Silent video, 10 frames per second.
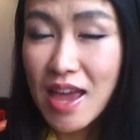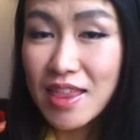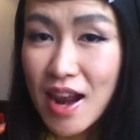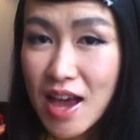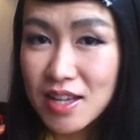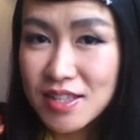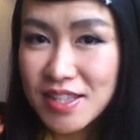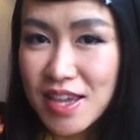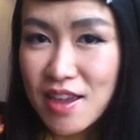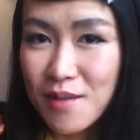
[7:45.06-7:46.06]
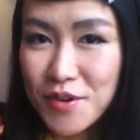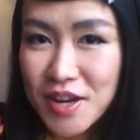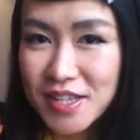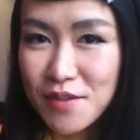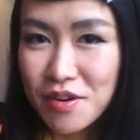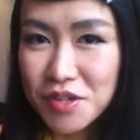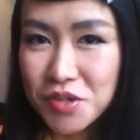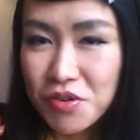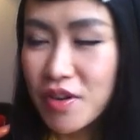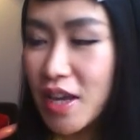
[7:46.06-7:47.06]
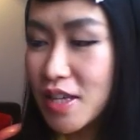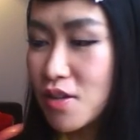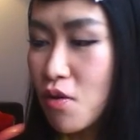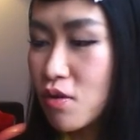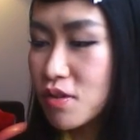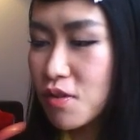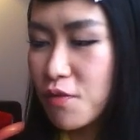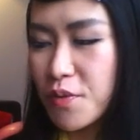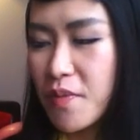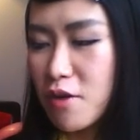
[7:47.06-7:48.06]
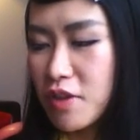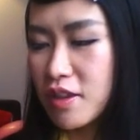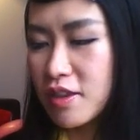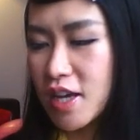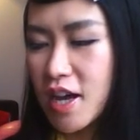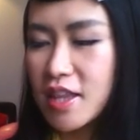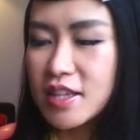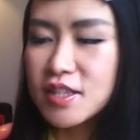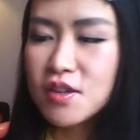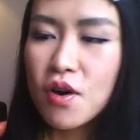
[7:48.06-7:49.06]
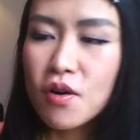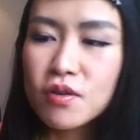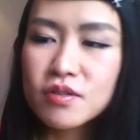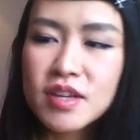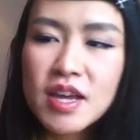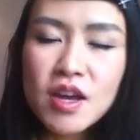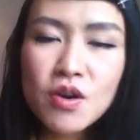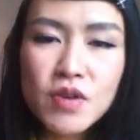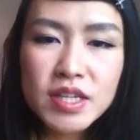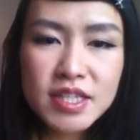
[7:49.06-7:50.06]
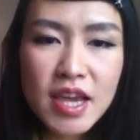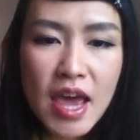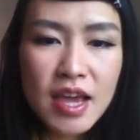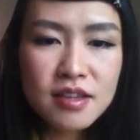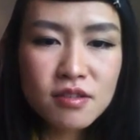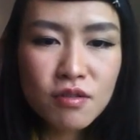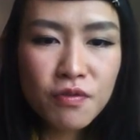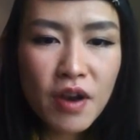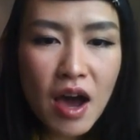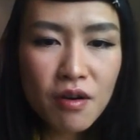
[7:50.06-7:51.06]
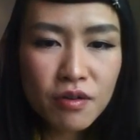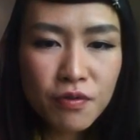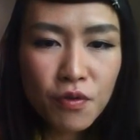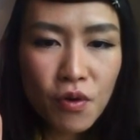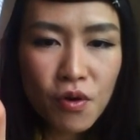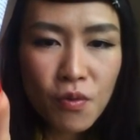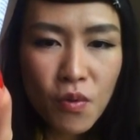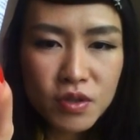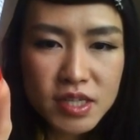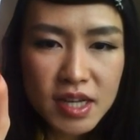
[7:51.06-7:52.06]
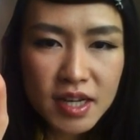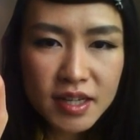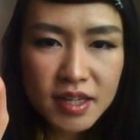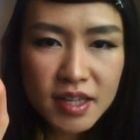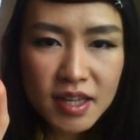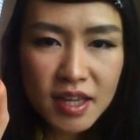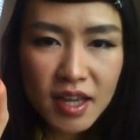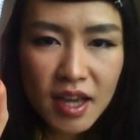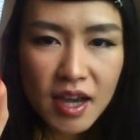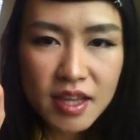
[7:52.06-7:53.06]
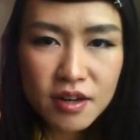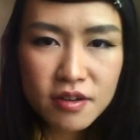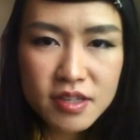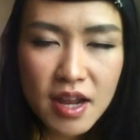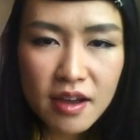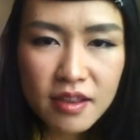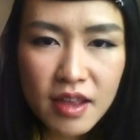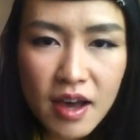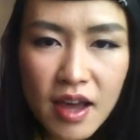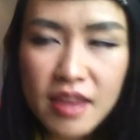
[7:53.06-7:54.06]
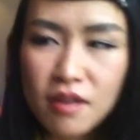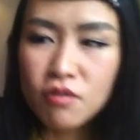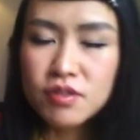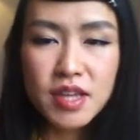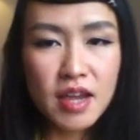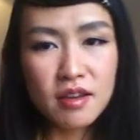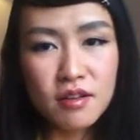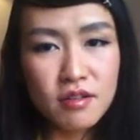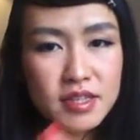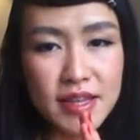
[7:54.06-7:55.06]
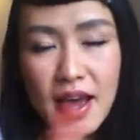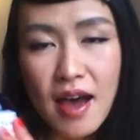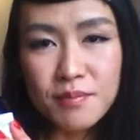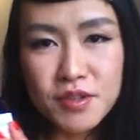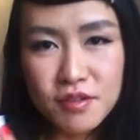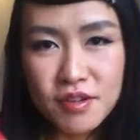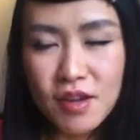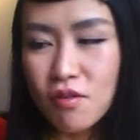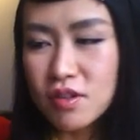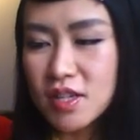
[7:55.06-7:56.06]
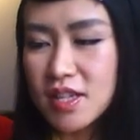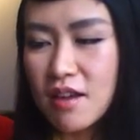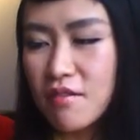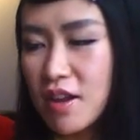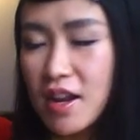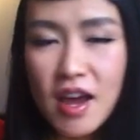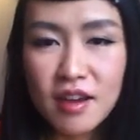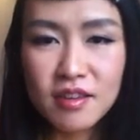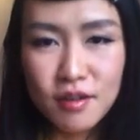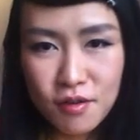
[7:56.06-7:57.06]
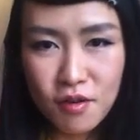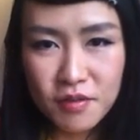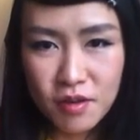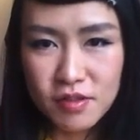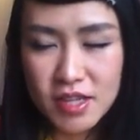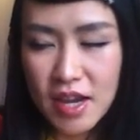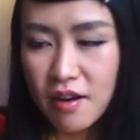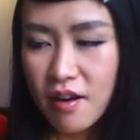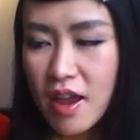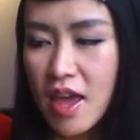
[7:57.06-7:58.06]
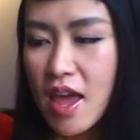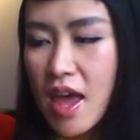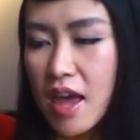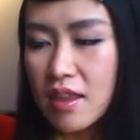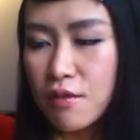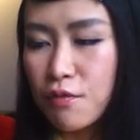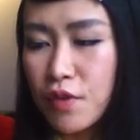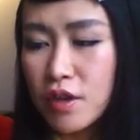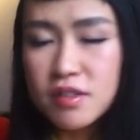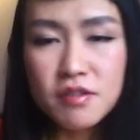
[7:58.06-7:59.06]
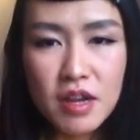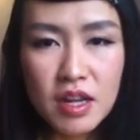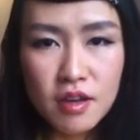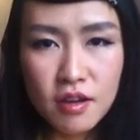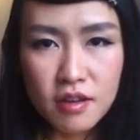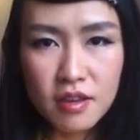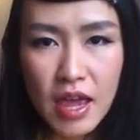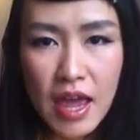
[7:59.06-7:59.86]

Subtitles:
And the last skincare product I want to show you is also from Melvita, and it's called Witch Hazel Floral Water. And it looks like that, and the container looks absolutely gorgeous. I really like the look of the container, and it feels really good.